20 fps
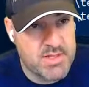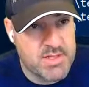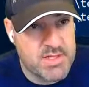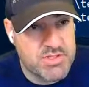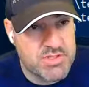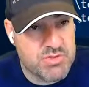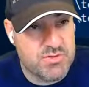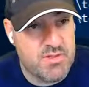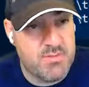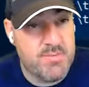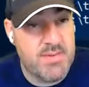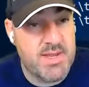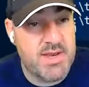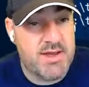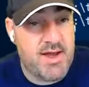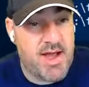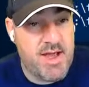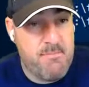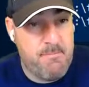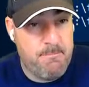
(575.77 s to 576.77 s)
So at the
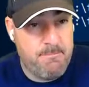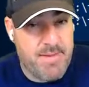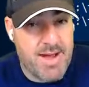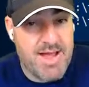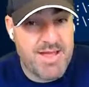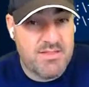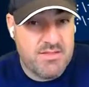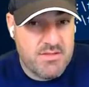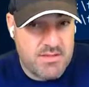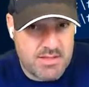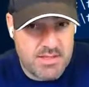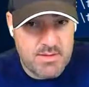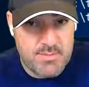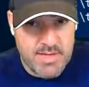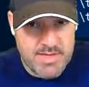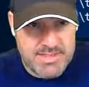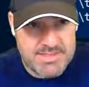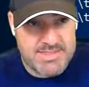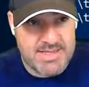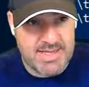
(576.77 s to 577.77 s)
minute, I'm manually
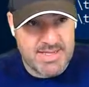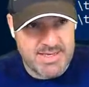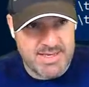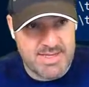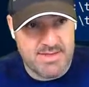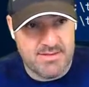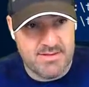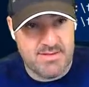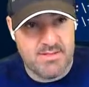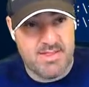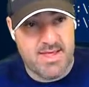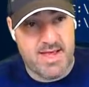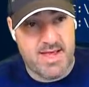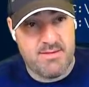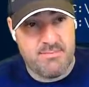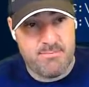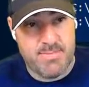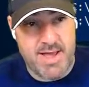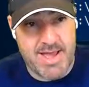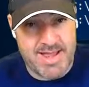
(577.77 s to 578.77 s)
maintaining
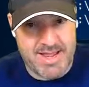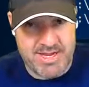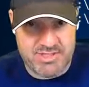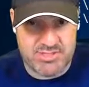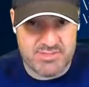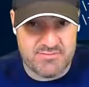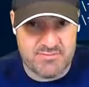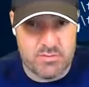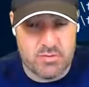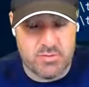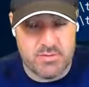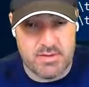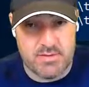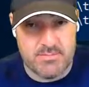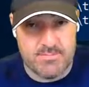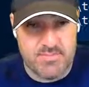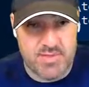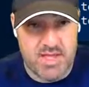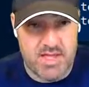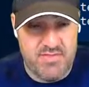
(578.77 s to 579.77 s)
that packages folder.
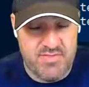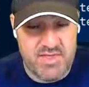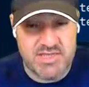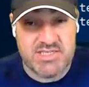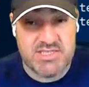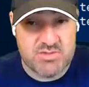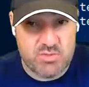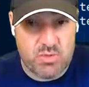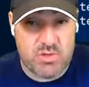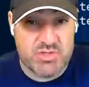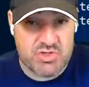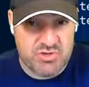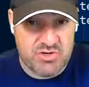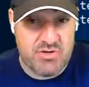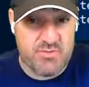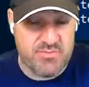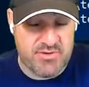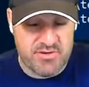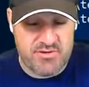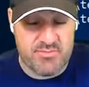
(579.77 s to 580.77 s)
And this is what's going
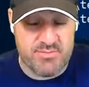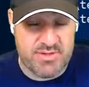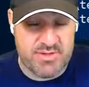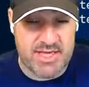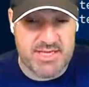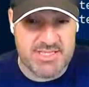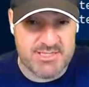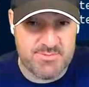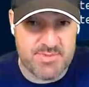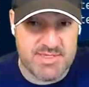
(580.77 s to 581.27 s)
to be replaced by